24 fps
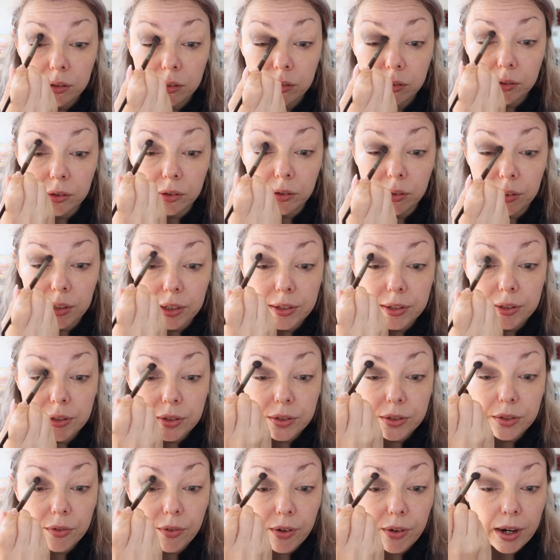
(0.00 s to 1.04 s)
So
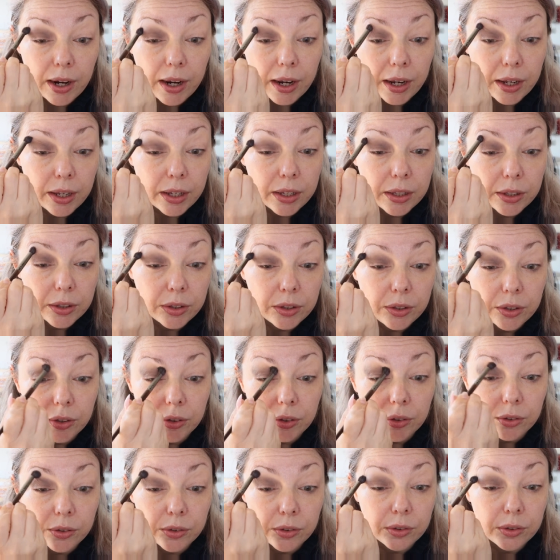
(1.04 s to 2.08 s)
let's try
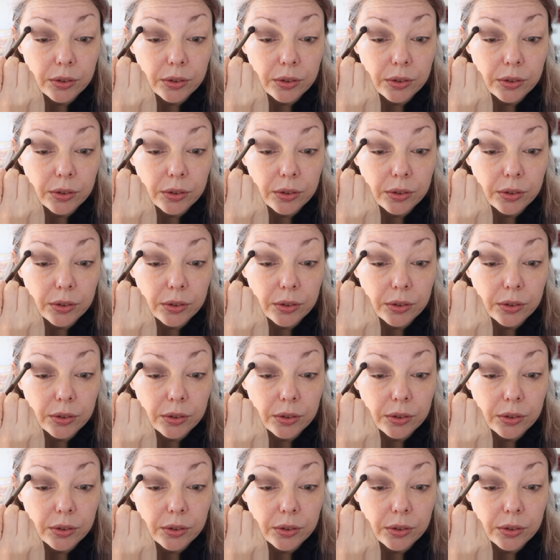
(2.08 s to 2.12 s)
to